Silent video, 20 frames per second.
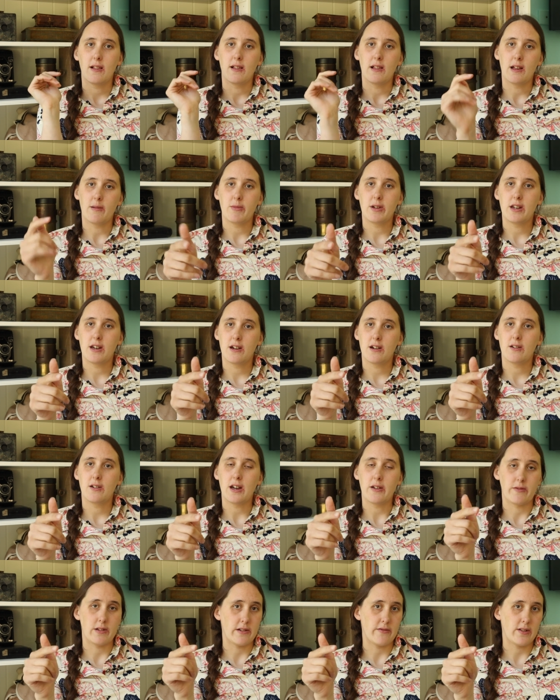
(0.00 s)
let me know,
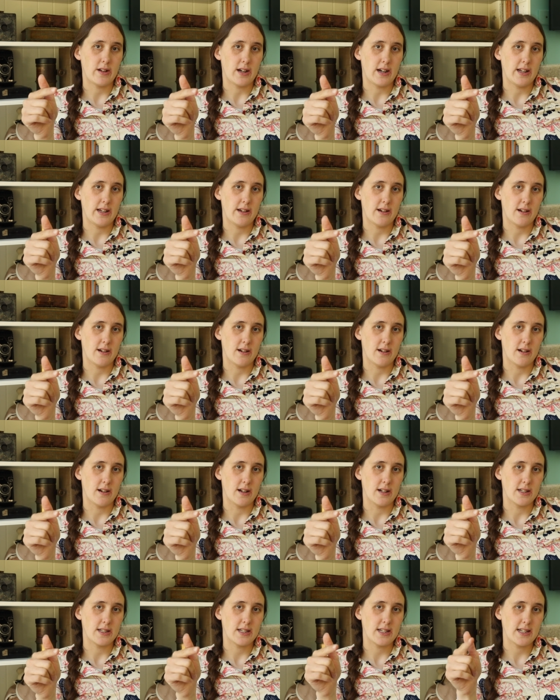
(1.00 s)
have you ever gotten
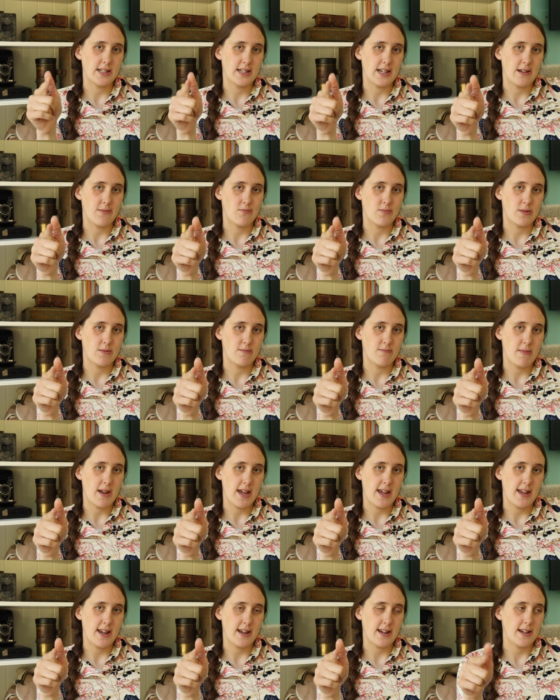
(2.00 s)
your tintype
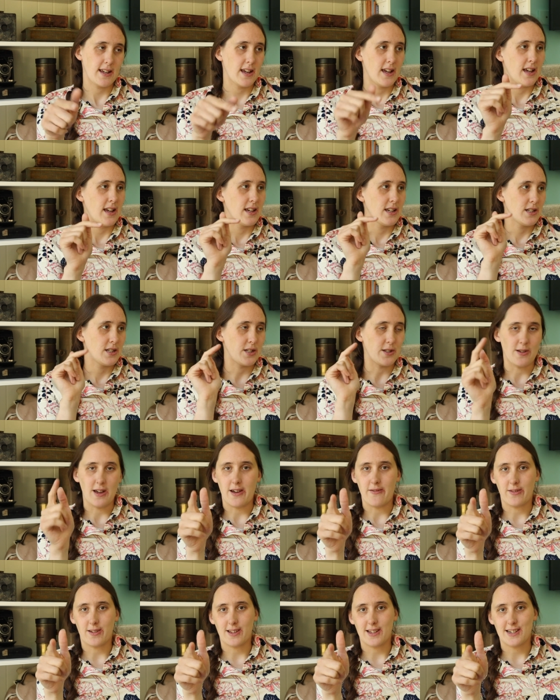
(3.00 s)
made? Do you
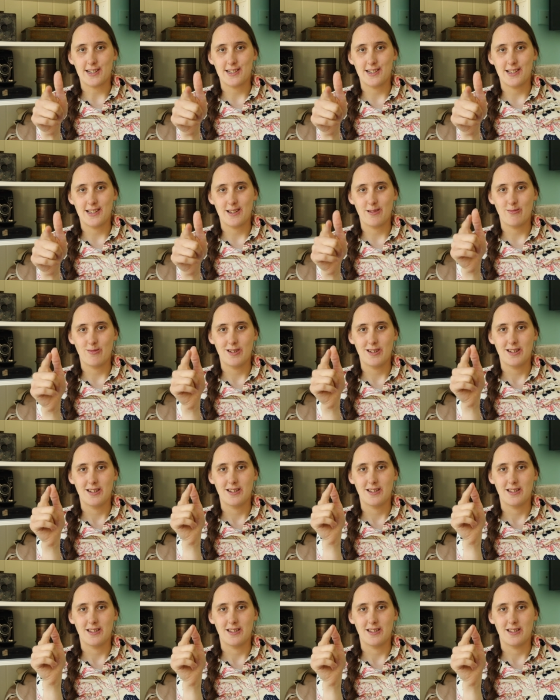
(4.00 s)
have a collection of them?